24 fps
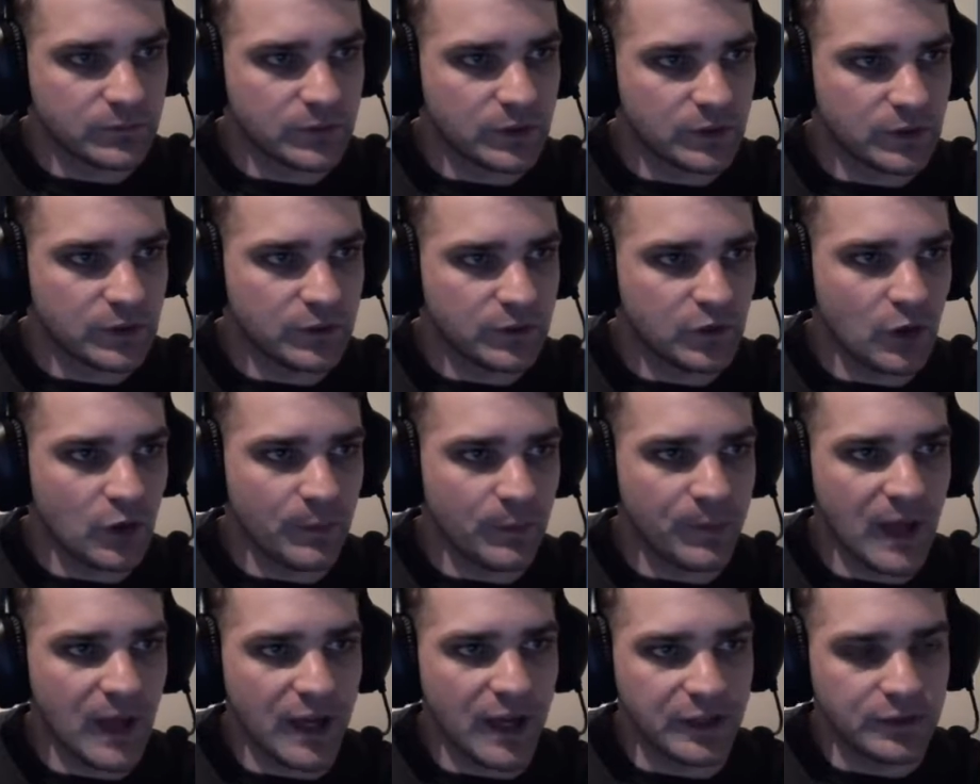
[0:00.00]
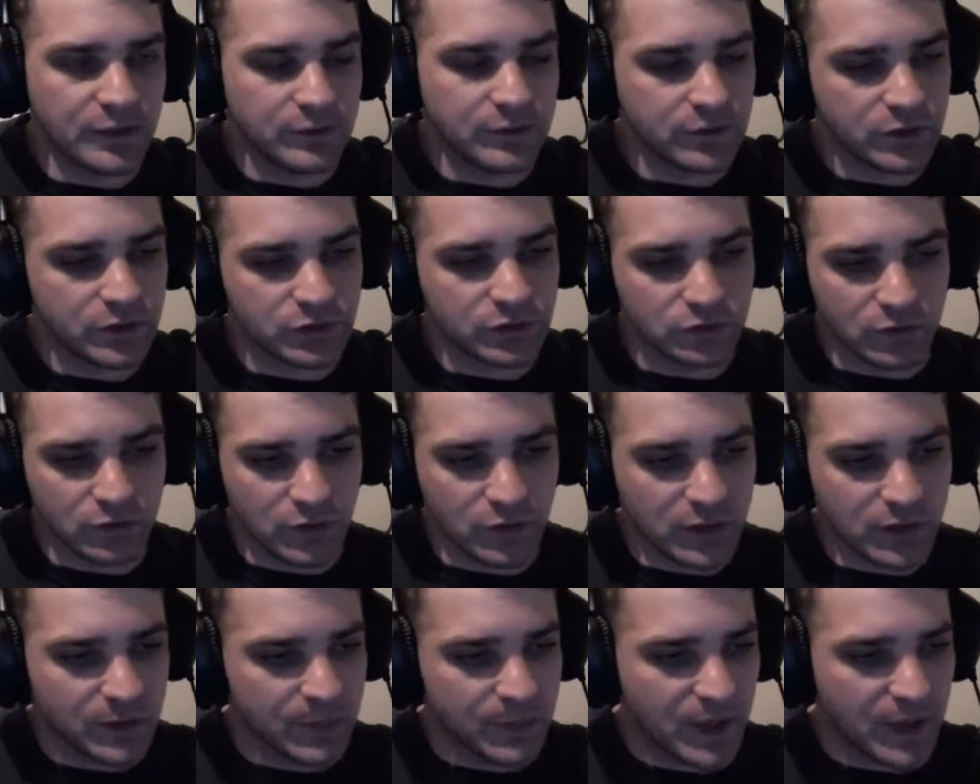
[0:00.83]
You've got pattern for
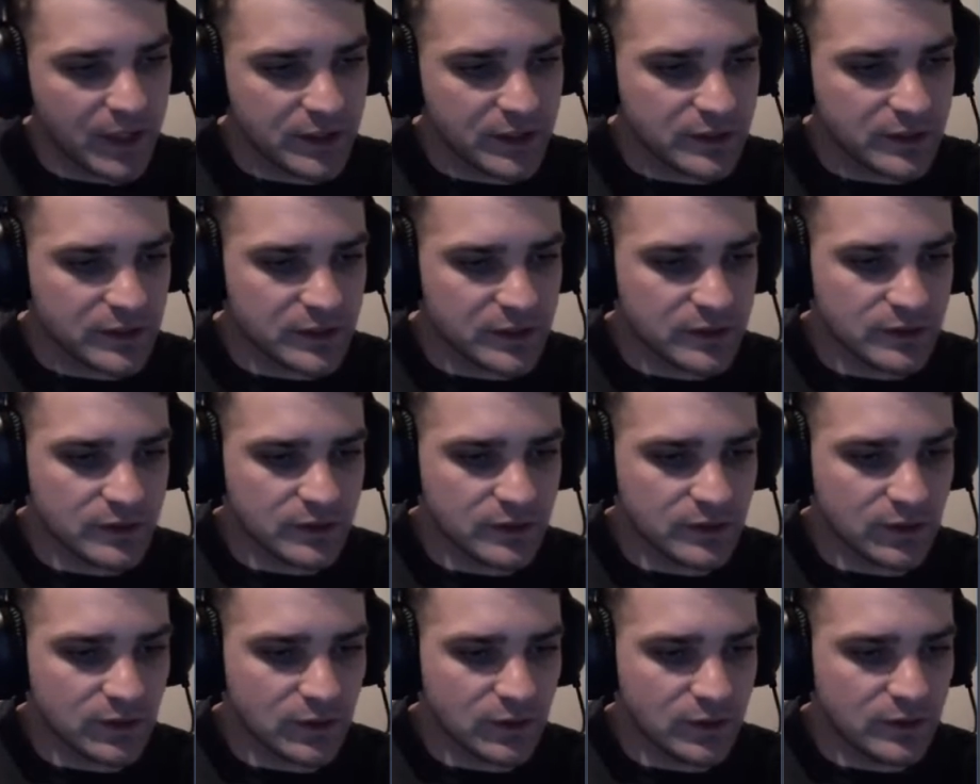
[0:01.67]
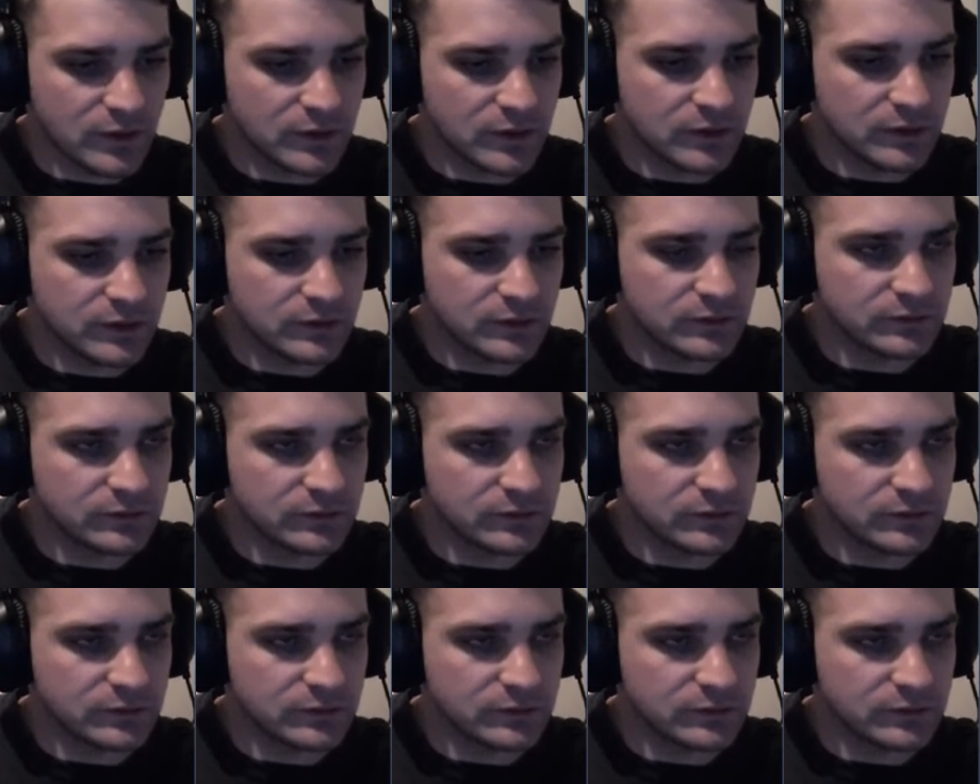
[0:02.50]
drawing patterns on.